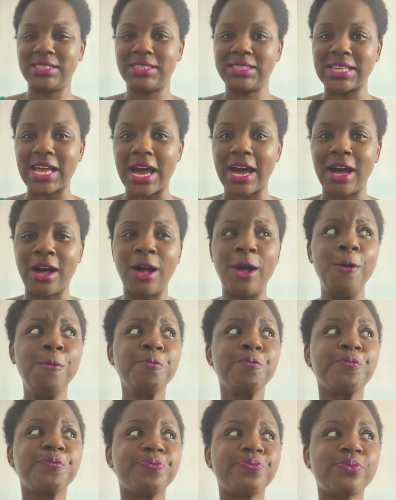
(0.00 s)
style,
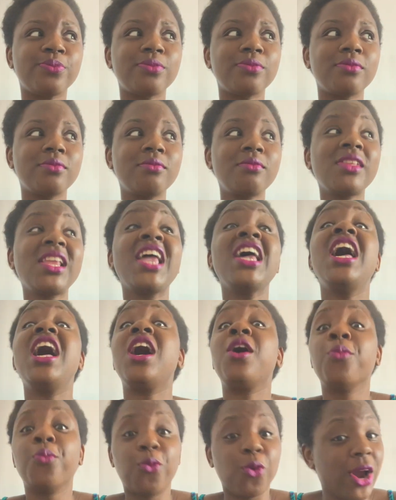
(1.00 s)

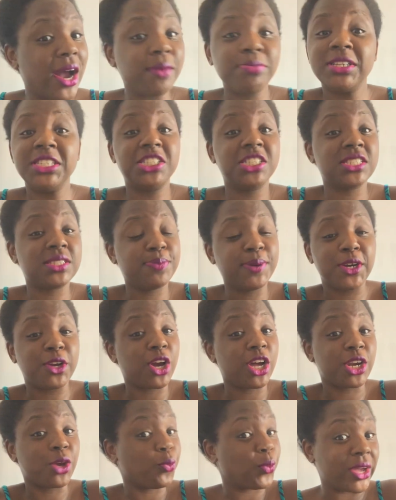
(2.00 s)
I'll probably just put
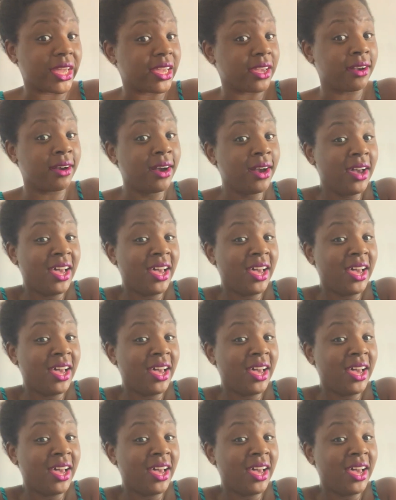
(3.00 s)
on a wig.